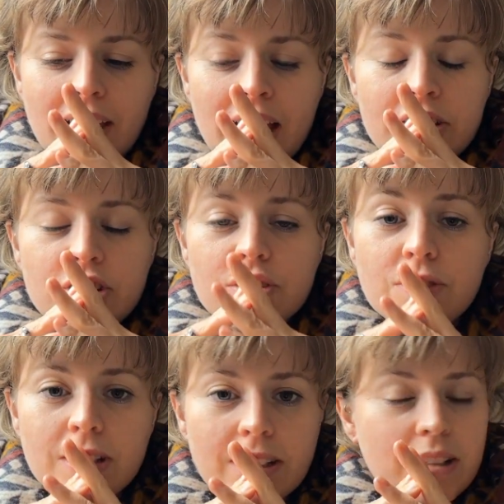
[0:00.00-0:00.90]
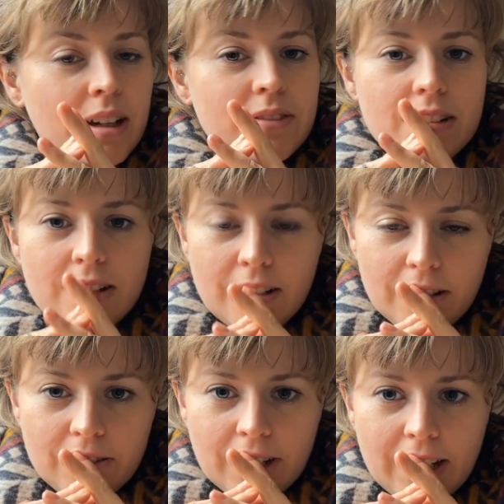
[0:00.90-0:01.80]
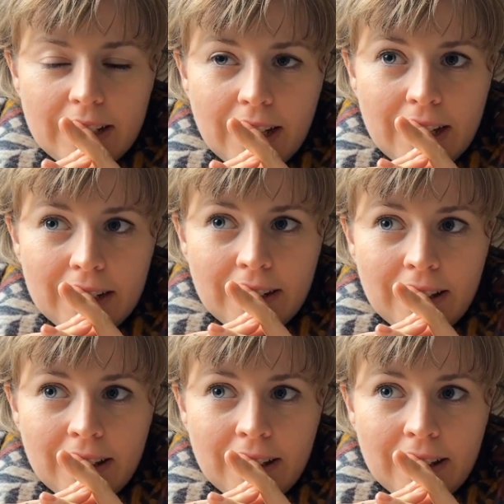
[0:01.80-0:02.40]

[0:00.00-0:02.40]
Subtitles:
And you just feel like you have to start over again. And